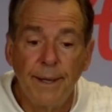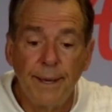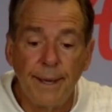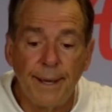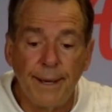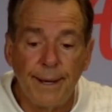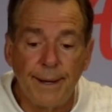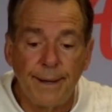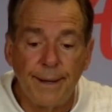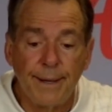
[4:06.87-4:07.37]

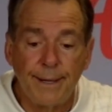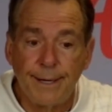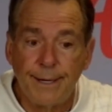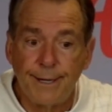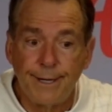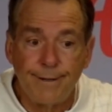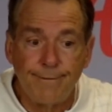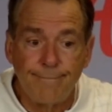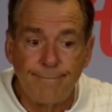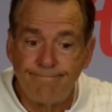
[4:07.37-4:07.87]
And,
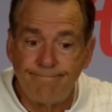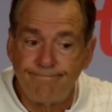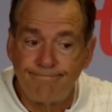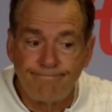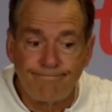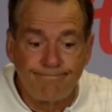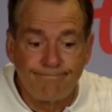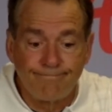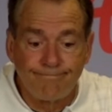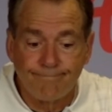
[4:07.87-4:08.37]

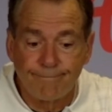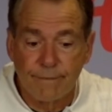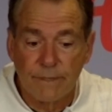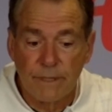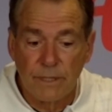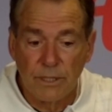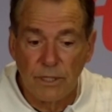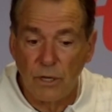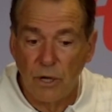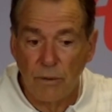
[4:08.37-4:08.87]

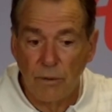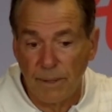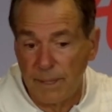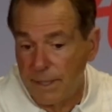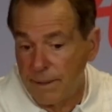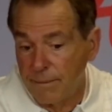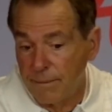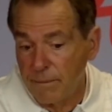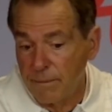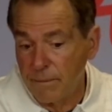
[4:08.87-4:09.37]
you know, but